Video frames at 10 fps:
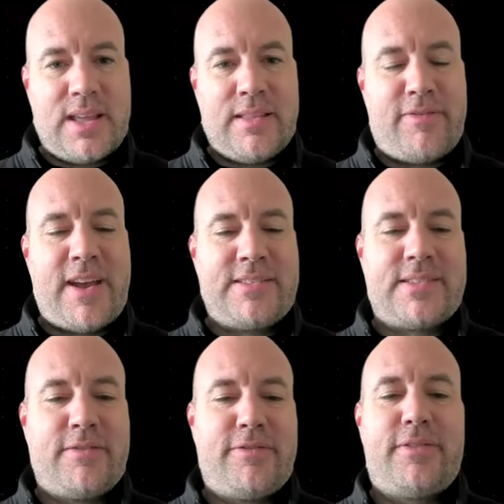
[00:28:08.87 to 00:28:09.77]
in the face
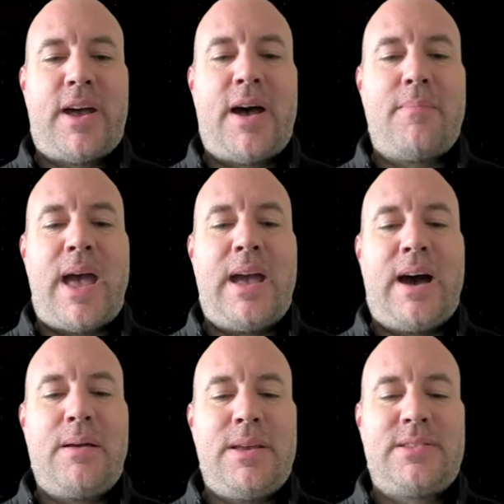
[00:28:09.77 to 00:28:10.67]
of
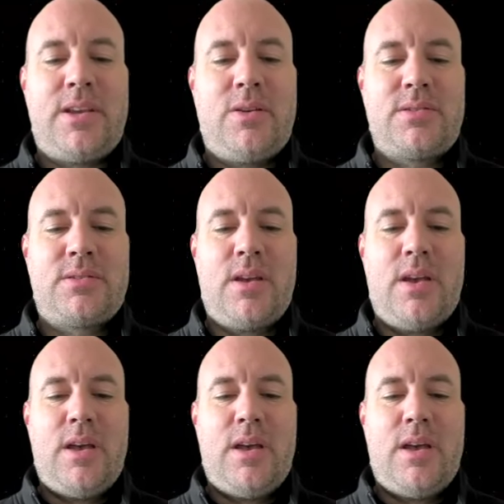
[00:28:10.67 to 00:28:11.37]
AI misuse,